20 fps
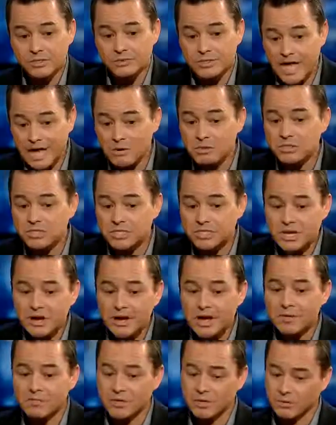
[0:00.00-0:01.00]
So now is the
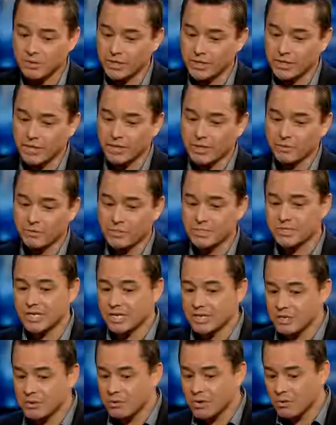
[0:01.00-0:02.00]
time that we
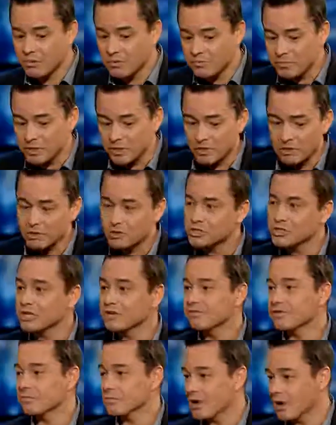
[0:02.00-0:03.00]
say, you know what, we've been
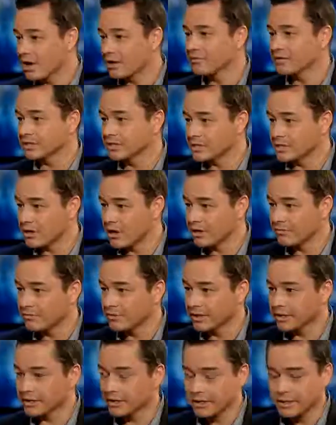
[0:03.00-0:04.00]
lurching from conflict to
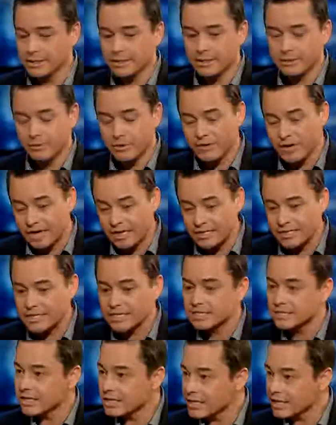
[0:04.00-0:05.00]
conflict. We've got a
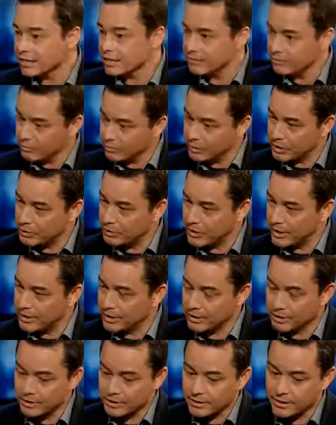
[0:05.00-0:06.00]
disconnect
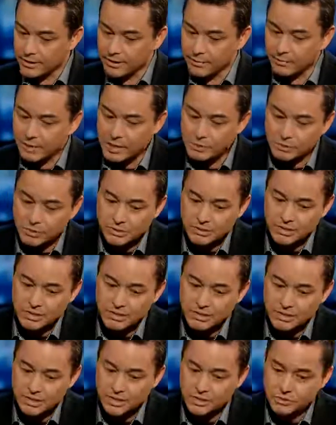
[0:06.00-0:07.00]
between our peoples
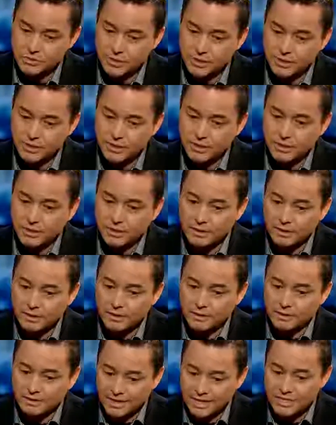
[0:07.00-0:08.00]
in this country.
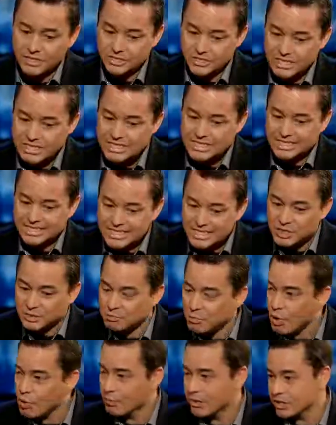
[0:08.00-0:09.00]
Let's seize
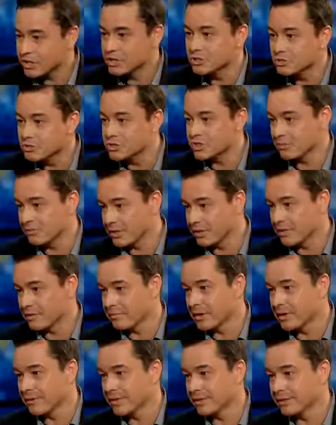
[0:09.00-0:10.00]
this moment to do something
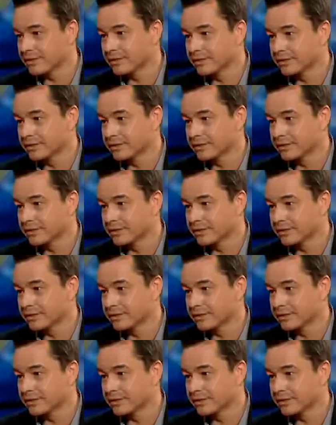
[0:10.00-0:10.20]
about it.